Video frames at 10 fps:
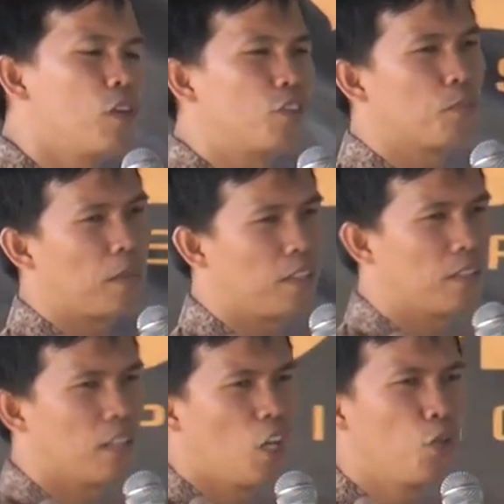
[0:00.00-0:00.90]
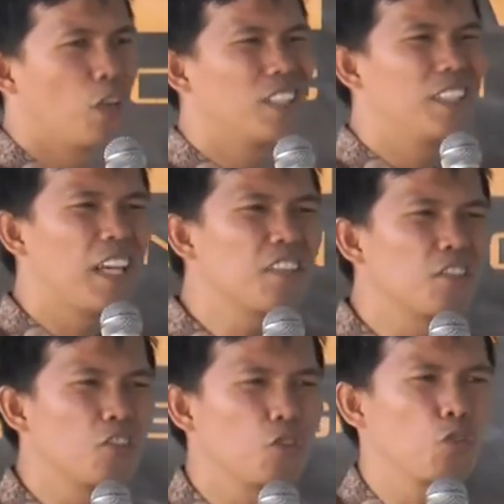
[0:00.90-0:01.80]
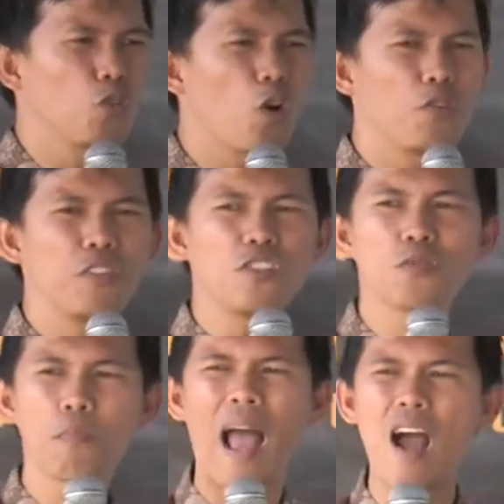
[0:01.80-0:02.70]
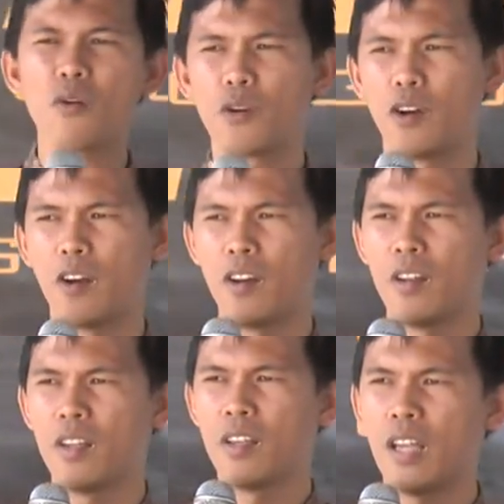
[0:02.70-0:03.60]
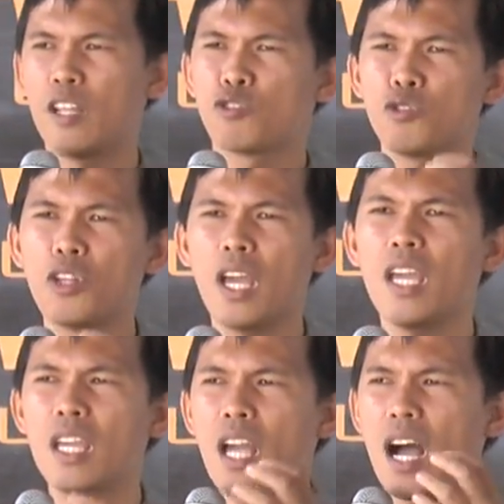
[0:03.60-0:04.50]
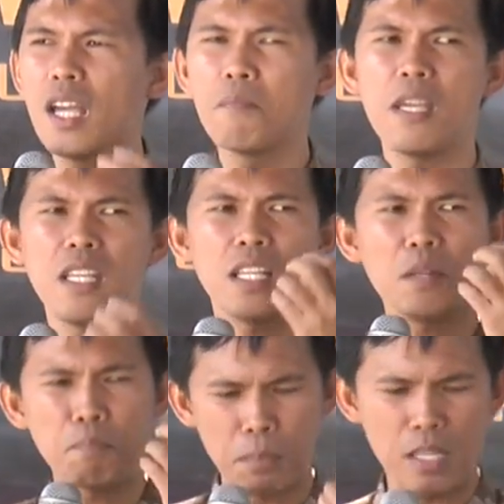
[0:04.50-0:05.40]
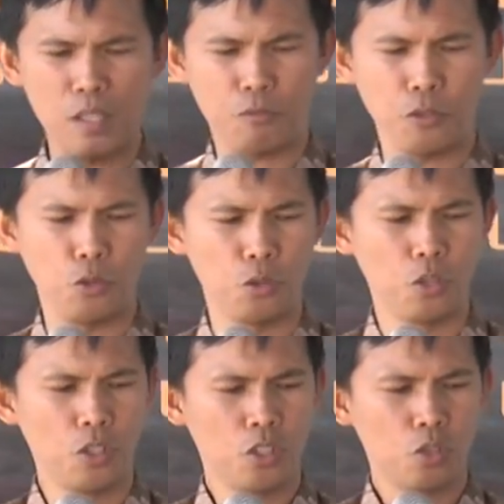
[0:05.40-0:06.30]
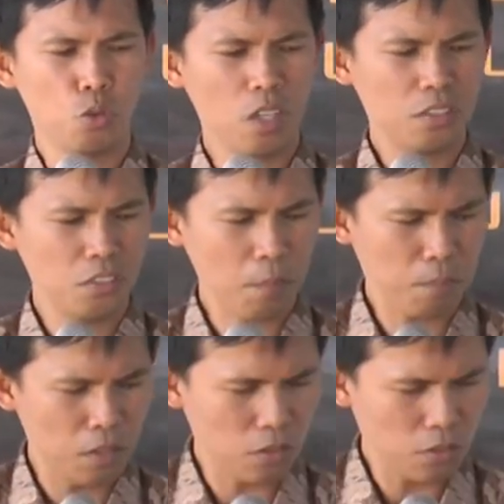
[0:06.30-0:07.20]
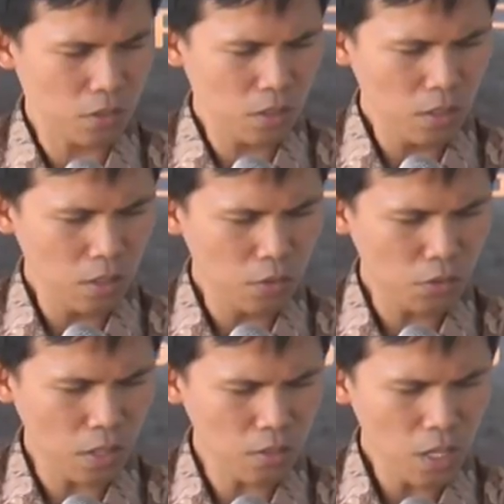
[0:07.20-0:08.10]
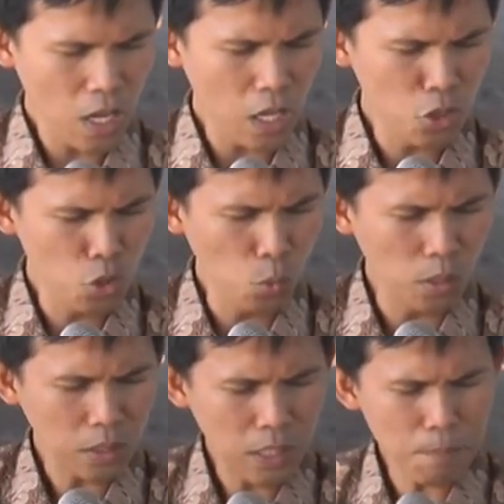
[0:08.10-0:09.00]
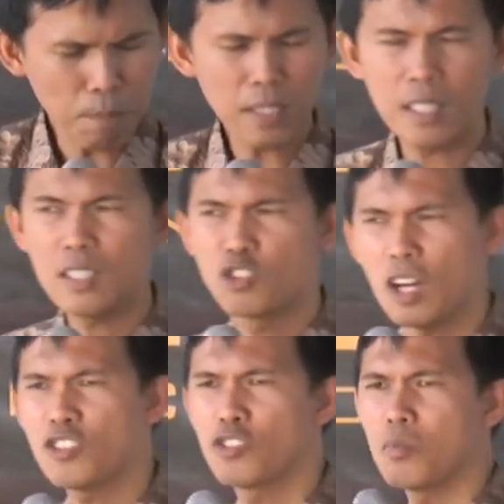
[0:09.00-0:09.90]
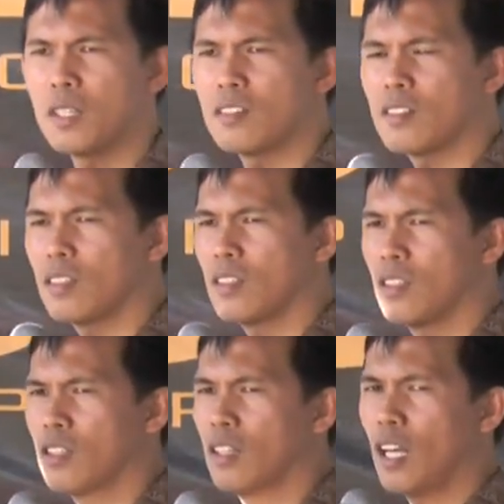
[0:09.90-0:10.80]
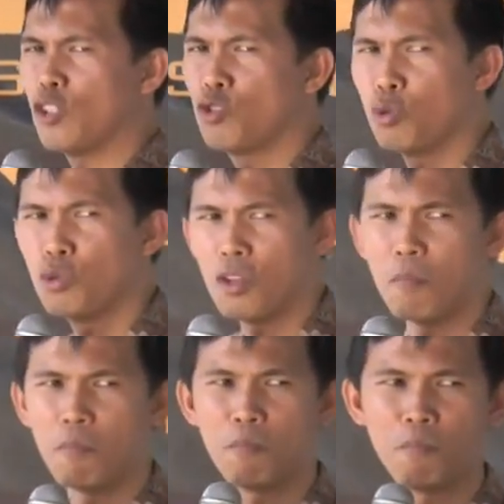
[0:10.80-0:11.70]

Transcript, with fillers: Holy Spirit. You are destitute of this power. And today I am making an appeal for you to accept this. He says, and you will keep my judgment and do them.